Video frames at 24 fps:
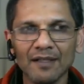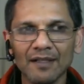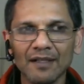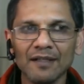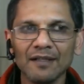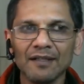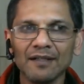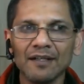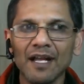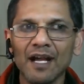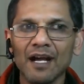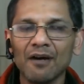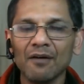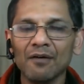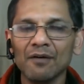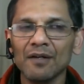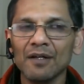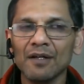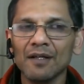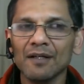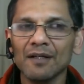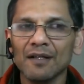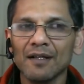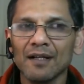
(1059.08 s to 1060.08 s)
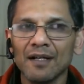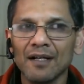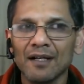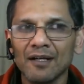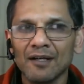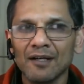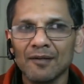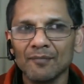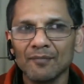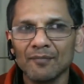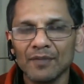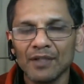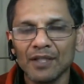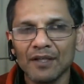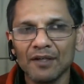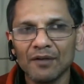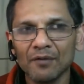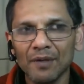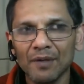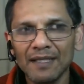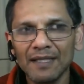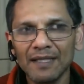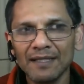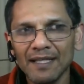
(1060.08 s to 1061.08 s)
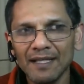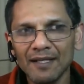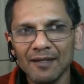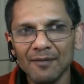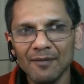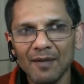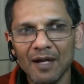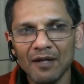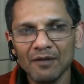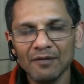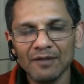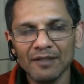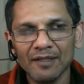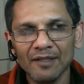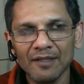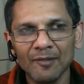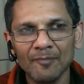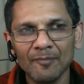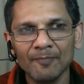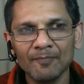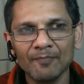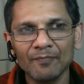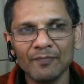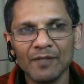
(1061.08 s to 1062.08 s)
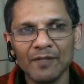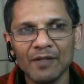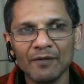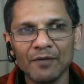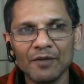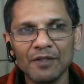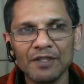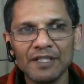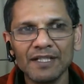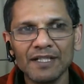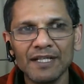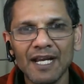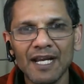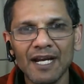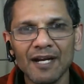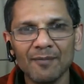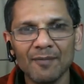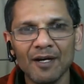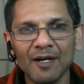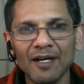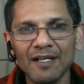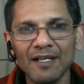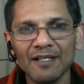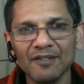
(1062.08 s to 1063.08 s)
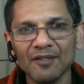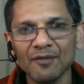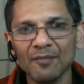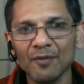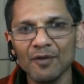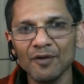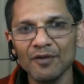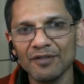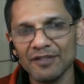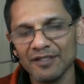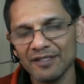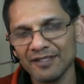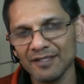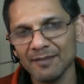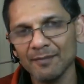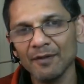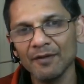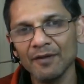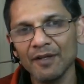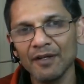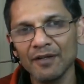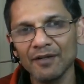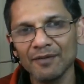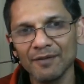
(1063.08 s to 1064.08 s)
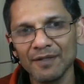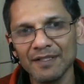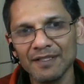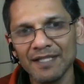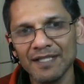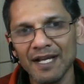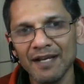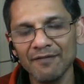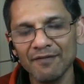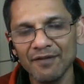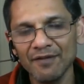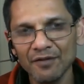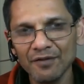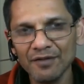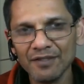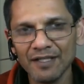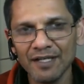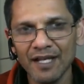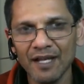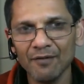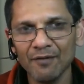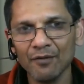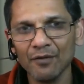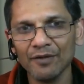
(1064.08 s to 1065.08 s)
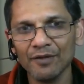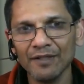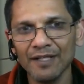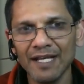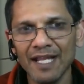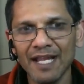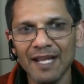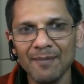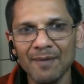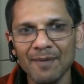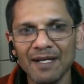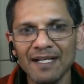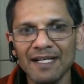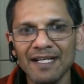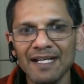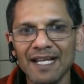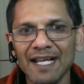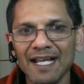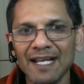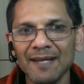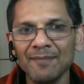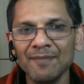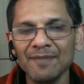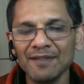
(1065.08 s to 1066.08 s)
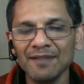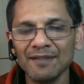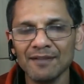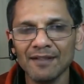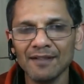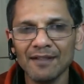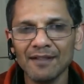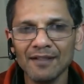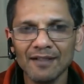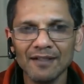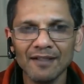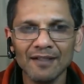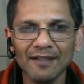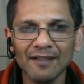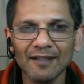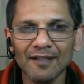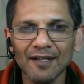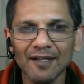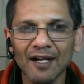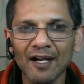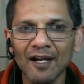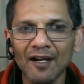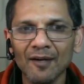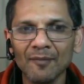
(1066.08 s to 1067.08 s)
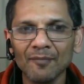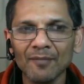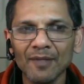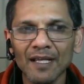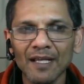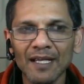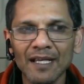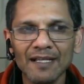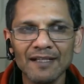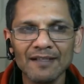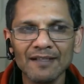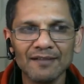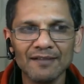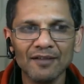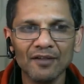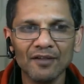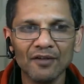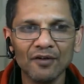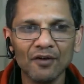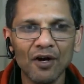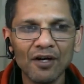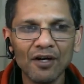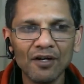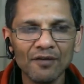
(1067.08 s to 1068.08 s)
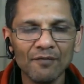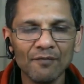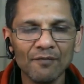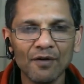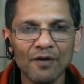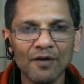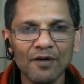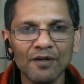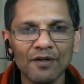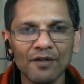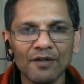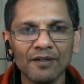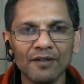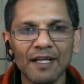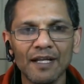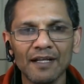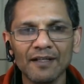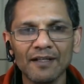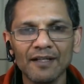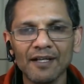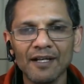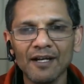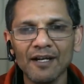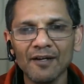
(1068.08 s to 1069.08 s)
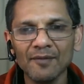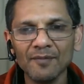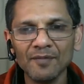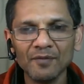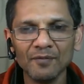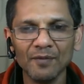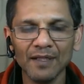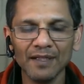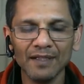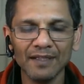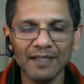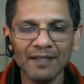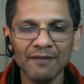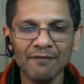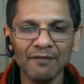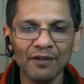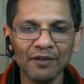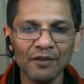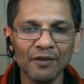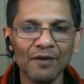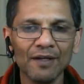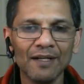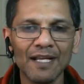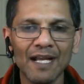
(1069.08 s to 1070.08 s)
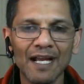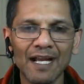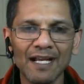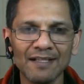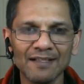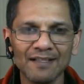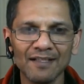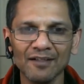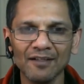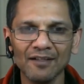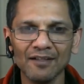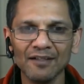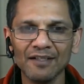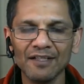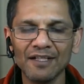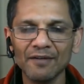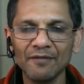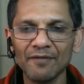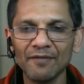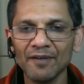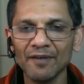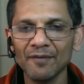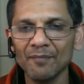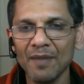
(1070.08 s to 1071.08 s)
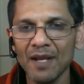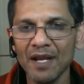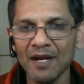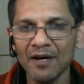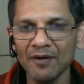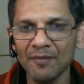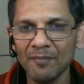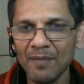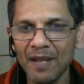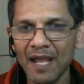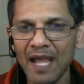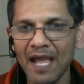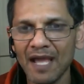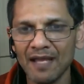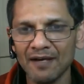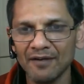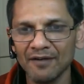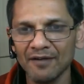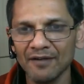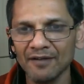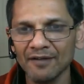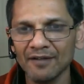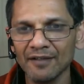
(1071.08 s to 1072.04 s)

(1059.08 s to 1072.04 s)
Now, the great thing about the Fuji camera, as opposed to some of the other ones I've used, and I won't name any names, is the raw converter that comes with, even though it has a different Bayer pattern,